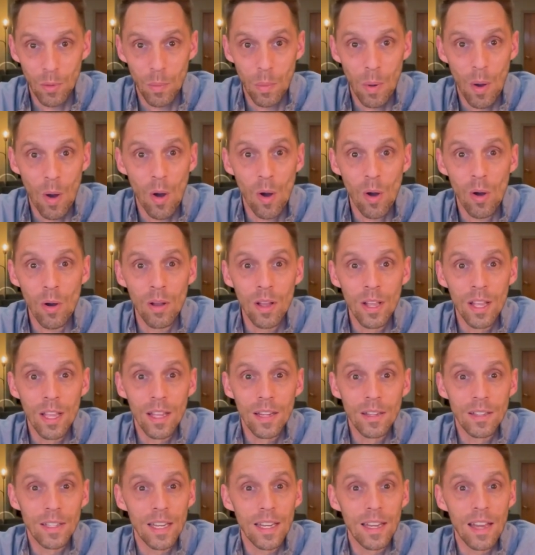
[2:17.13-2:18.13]
Paul
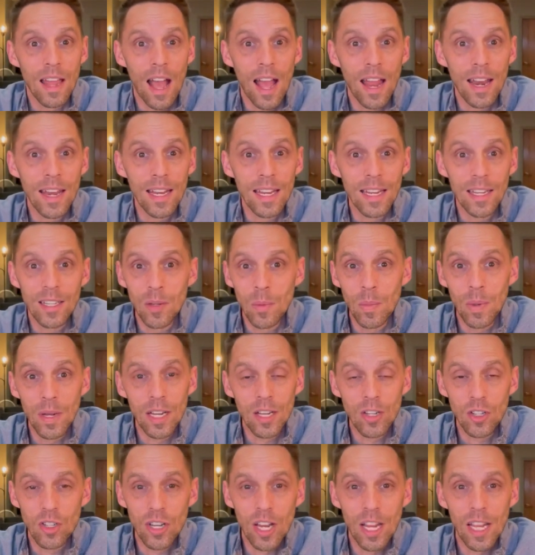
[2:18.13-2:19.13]
did not need to be
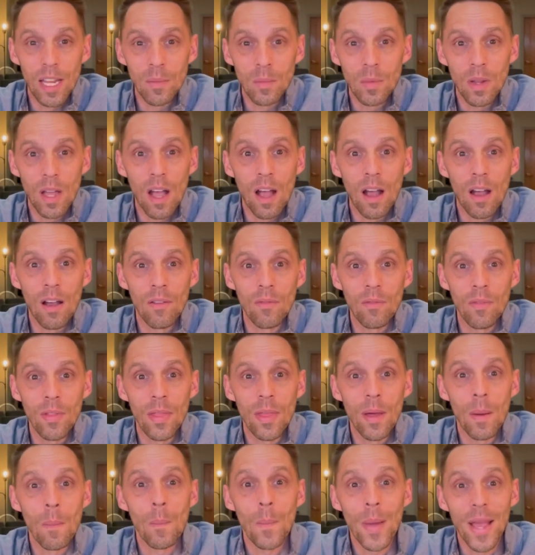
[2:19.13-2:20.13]
ashamed of
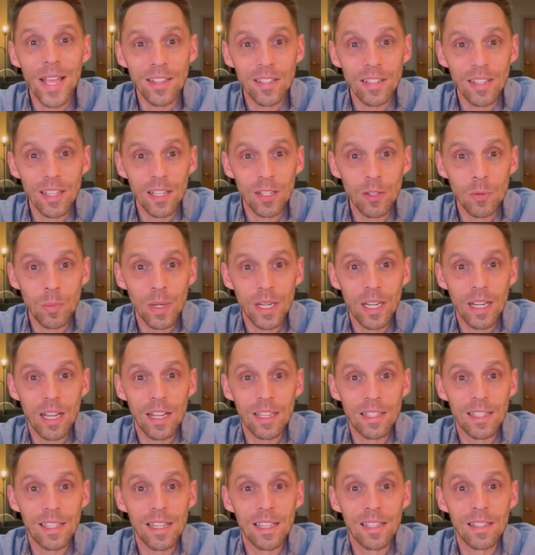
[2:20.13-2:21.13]
the message
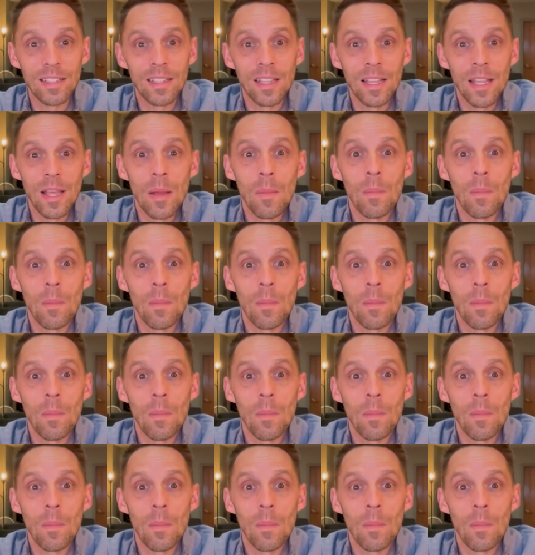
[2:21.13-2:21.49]
because his